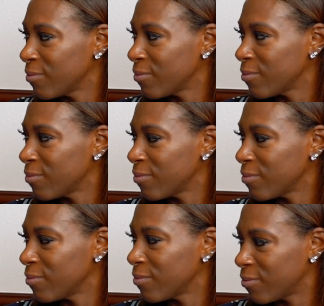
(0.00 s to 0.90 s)

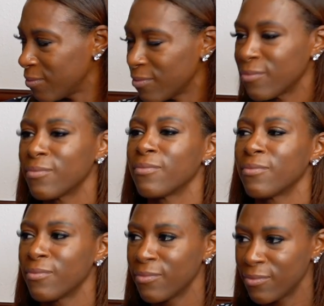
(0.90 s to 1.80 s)

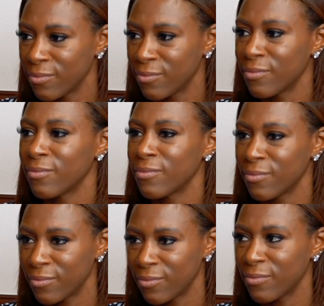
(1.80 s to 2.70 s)

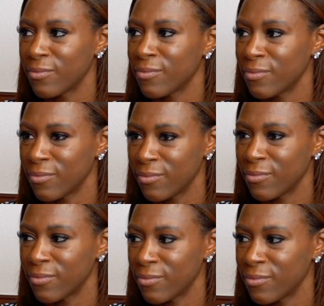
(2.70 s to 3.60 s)

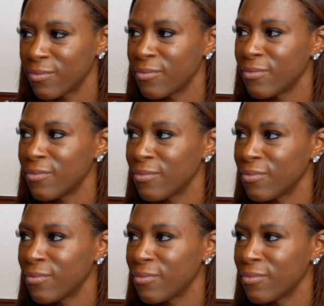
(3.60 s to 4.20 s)
No words are spoken by the person on screen.